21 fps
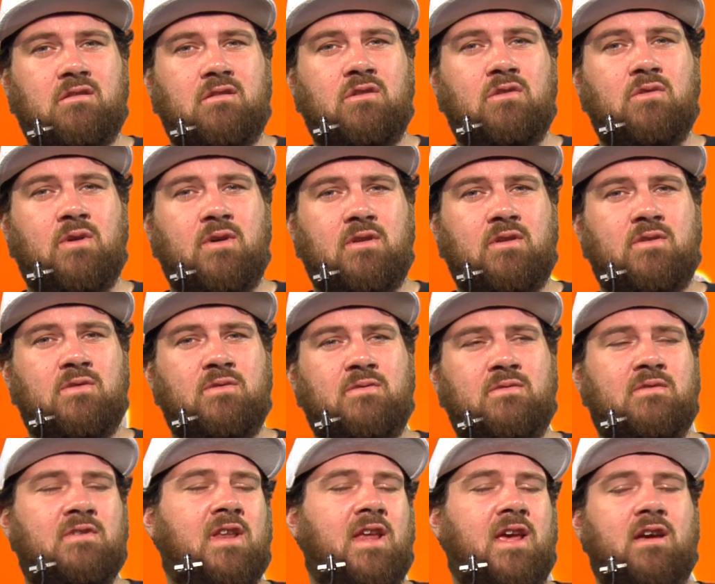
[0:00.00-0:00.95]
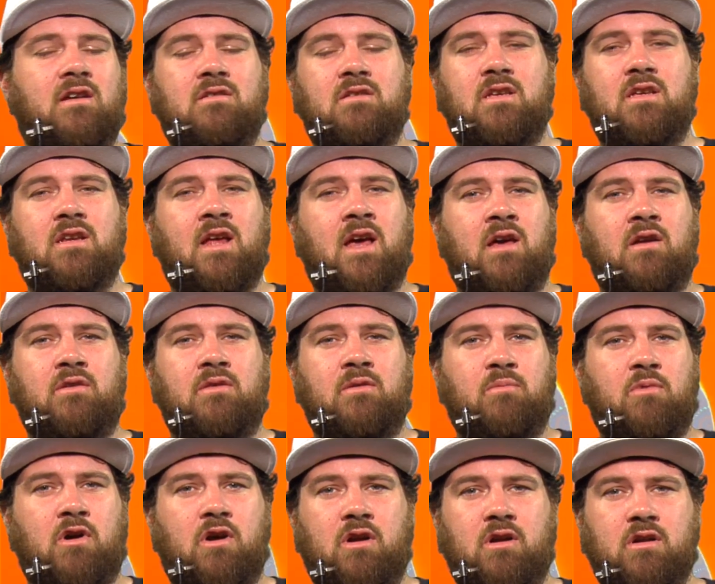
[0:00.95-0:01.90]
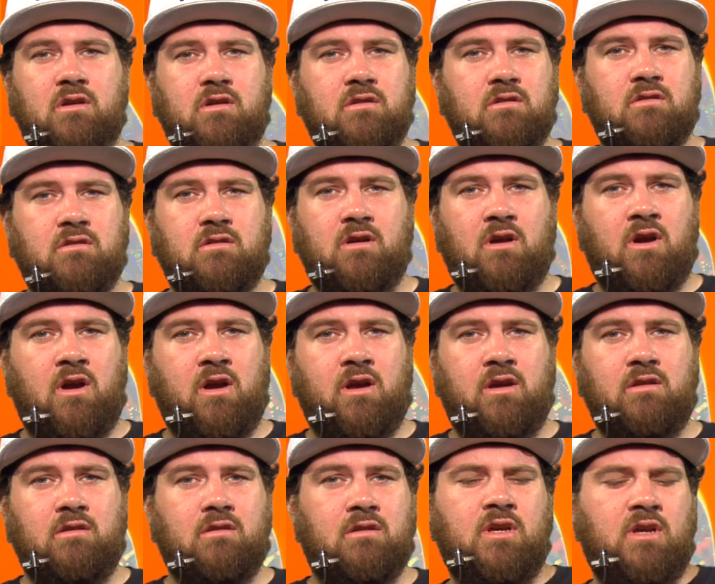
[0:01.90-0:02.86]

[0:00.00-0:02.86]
You nailed it out of the park, alright?